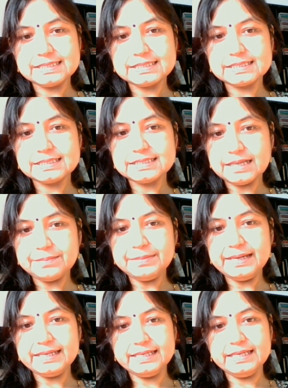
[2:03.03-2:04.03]

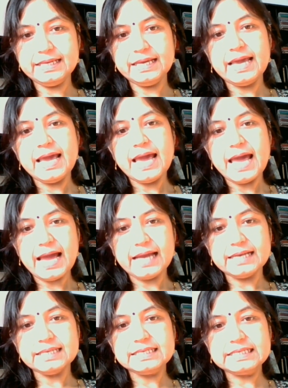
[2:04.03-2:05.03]
subletting
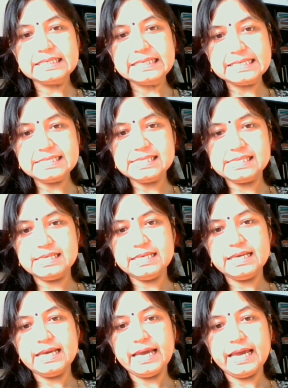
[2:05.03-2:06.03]
and
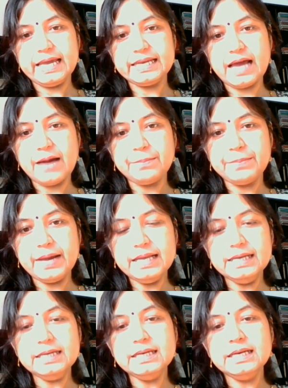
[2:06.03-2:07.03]
tenancy and
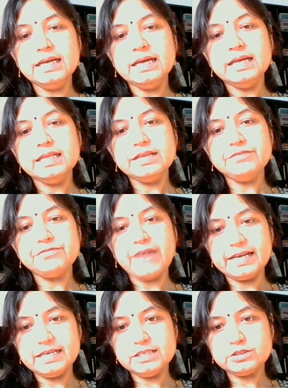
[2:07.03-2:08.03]
upheld the
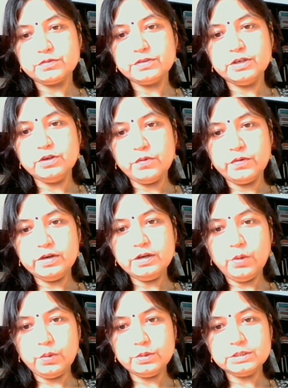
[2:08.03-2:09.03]
findings of the lower
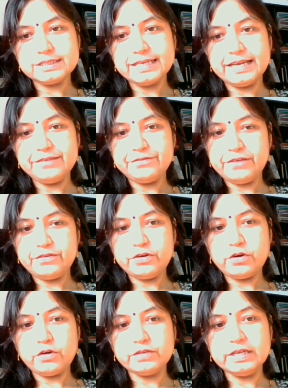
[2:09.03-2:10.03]
courts in favor
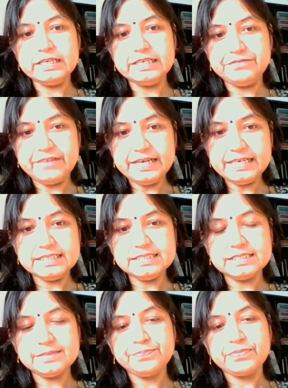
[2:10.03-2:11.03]
of the
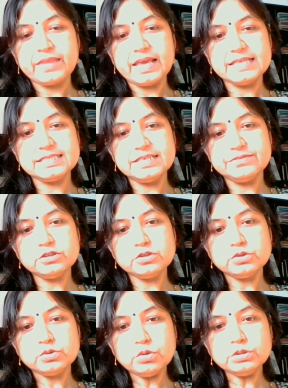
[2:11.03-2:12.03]
defendants, as there was
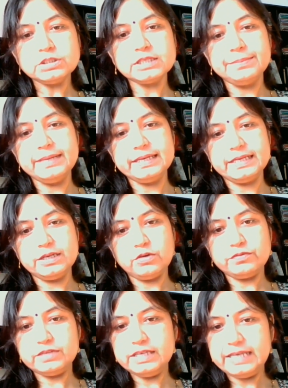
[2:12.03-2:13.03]
no subletting
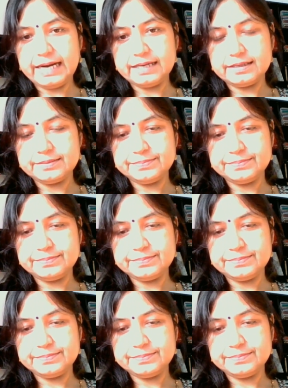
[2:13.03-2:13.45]
of the land.